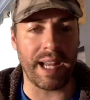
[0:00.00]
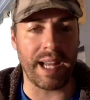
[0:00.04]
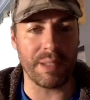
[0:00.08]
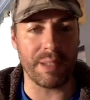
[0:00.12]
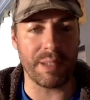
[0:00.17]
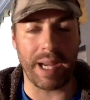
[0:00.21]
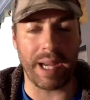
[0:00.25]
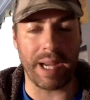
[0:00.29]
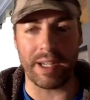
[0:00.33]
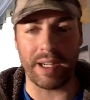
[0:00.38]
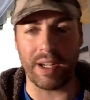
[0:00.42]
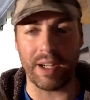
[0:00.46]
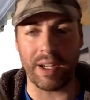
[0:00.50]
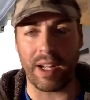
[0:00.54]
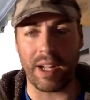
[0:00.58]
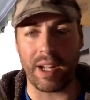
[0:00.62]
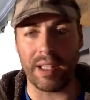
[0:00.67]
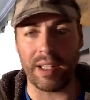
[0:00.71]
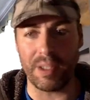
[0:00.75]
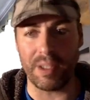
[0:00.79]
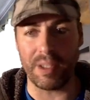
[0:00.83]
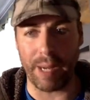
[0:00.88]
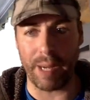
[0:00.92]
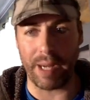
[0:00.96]
class back in
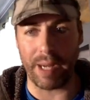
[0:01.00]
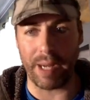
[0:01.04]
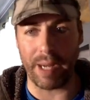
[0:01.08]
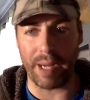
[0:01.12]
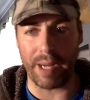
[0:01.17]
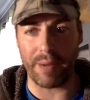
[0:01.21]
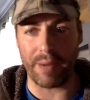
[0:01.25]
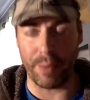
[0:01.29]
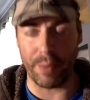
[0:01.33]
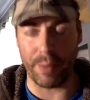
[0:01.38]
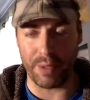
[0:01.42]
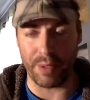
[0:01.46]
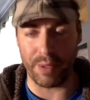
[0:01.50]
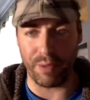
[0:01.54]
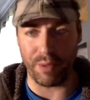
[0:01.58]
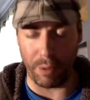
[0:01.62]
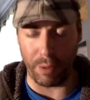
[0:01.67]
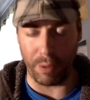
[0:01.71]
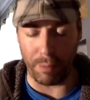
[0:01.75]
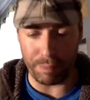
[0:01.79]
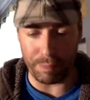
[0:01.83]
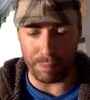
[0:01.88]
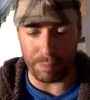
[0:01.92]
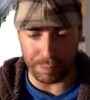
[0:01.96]
college, back when it was
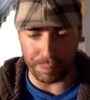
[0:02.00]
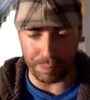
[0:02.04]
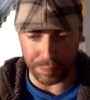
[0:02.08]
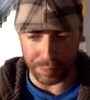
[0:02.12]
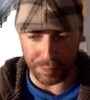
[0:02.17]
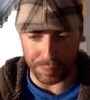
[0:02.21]
film.